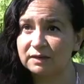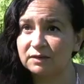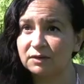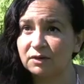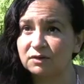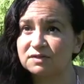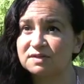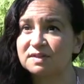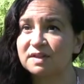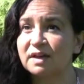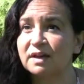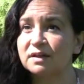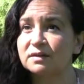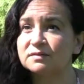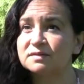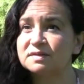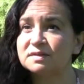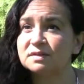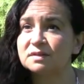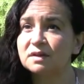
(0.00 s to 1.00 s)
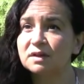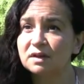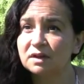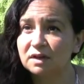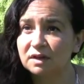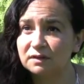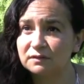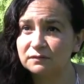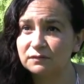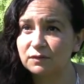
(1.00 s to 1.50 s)
it ourselves,
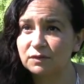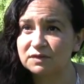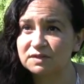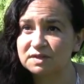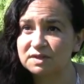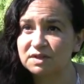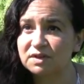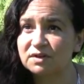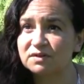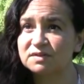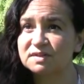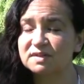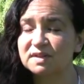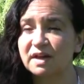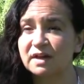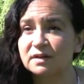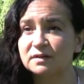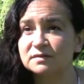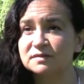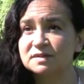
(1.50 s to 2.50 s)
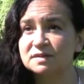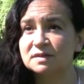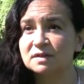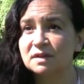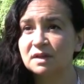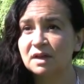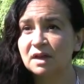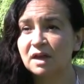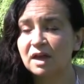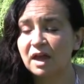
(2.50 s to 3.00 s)
enforce it ourselves,
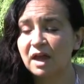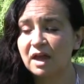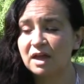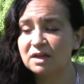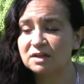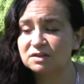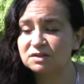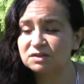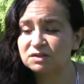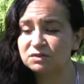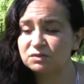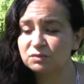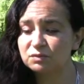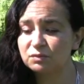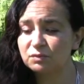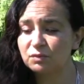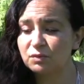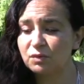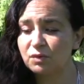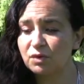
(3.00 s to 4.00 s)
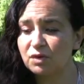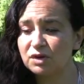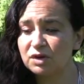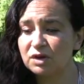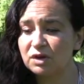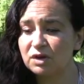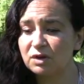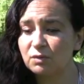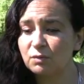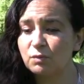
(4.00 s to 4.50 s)
and
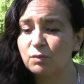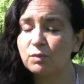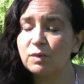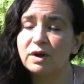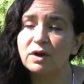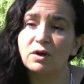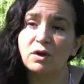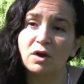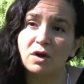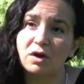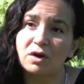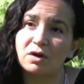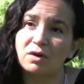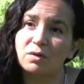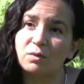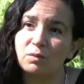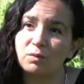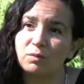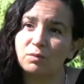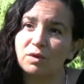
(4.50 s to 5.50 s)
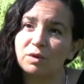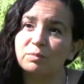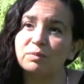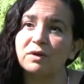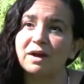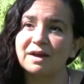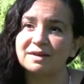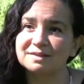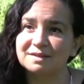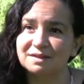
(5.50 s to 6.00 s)
we're
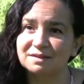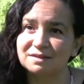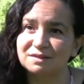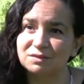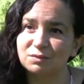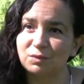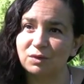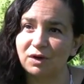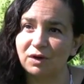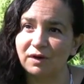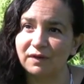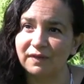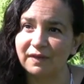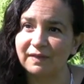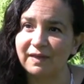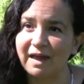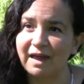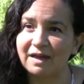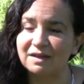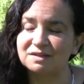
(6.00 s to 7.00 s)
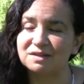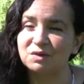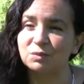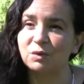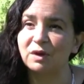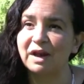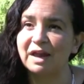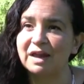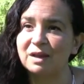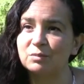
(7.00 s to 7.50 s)
present, we're on the land, and
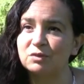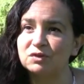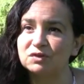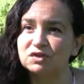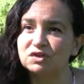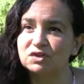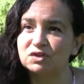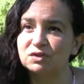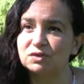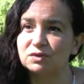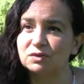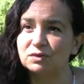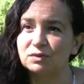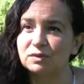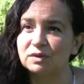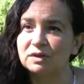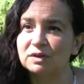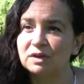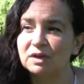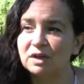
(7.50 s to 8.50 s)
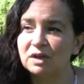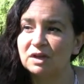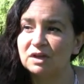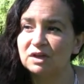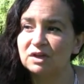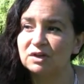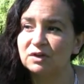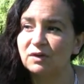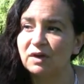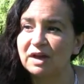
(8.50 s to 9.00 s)
we're able to
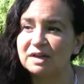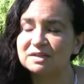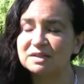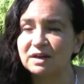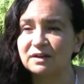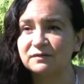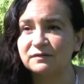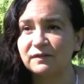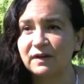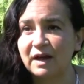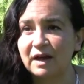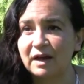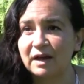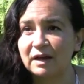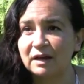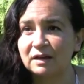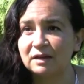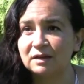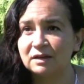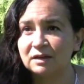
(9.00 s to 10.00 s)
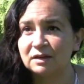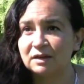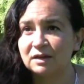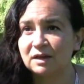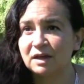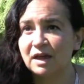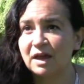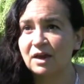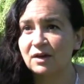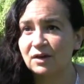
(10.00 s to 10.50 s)
identify
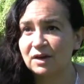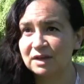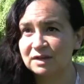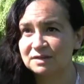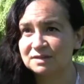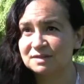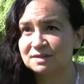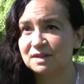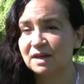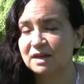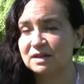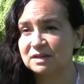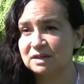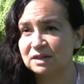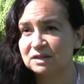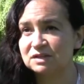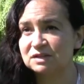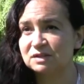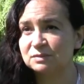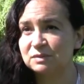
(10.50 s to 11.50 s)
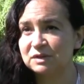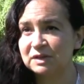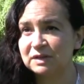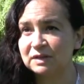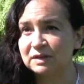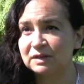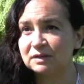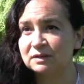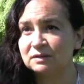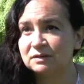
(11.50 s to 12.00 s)
areas that need to
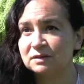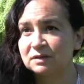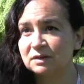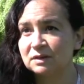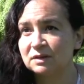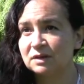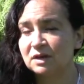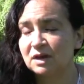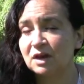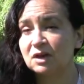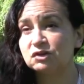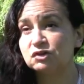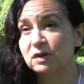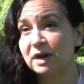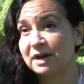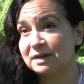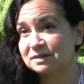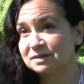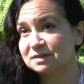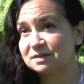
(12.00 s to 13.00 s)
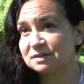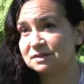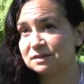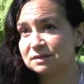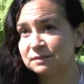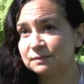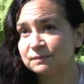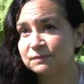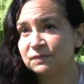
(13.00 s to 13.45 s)
be addressed.